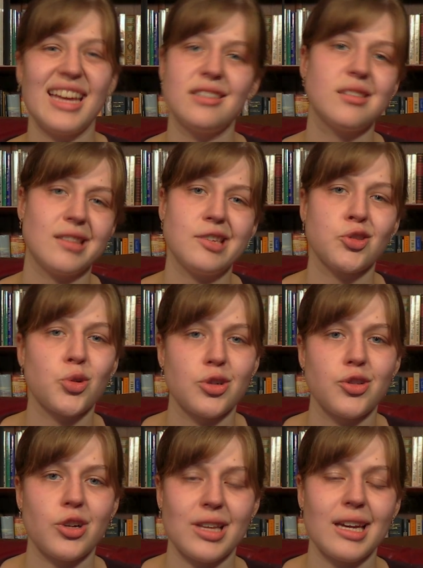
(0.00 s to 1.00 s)
And they sort
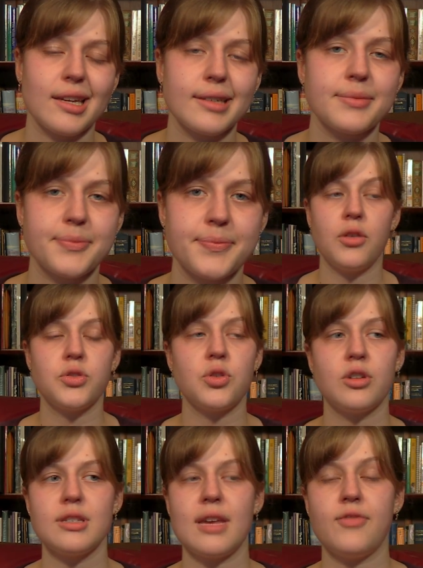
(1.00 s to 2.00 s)
of look like, although
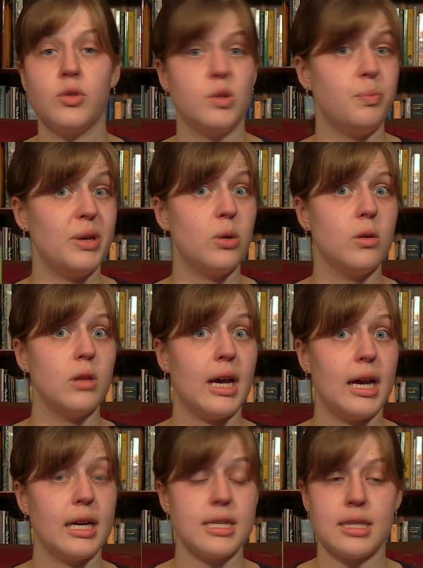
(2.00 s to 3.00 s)
Soras have those big ol'
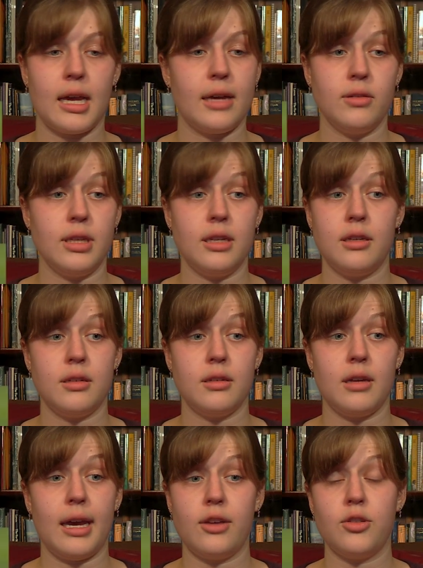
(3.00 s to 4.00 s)
eyes, I don't think
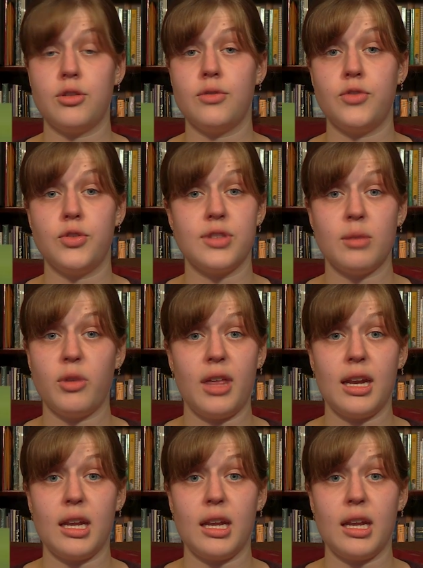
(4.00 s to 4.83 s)
I could confuse them with